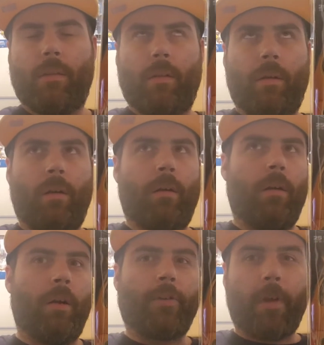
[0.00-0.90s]

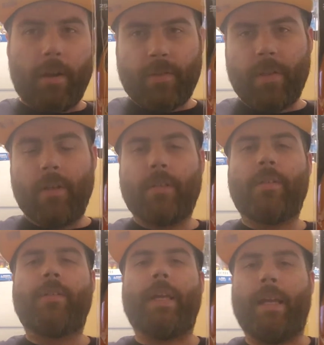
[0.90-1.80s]

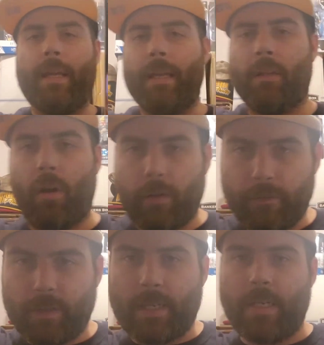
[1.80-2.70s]
Atrocitus and
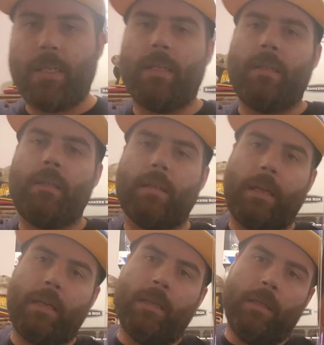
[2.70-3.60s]
Larfleeze
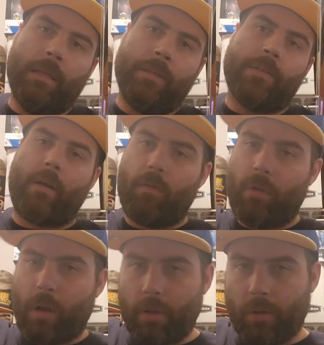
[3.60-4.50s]
and
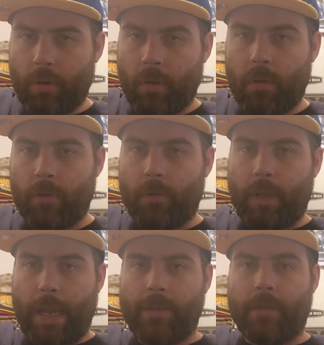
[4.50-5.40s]
several other
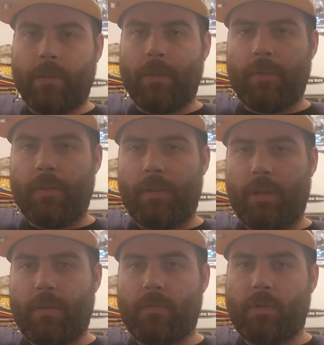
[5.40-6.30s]
lanterns.
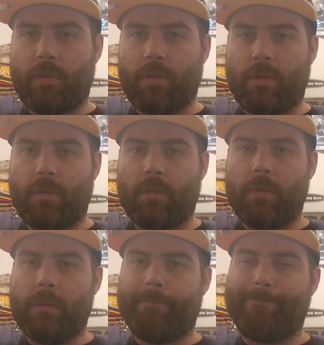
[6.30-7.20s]

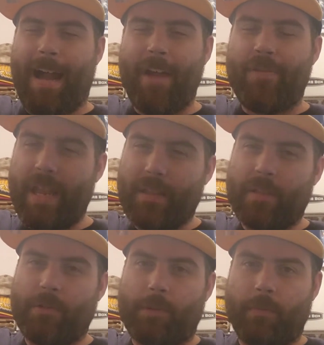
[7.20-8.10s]
I think
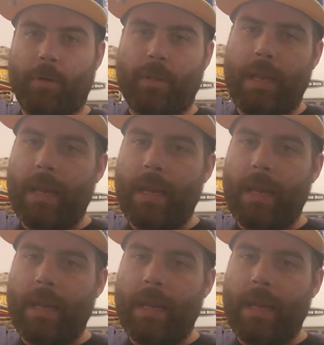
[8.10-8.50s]
this was the book that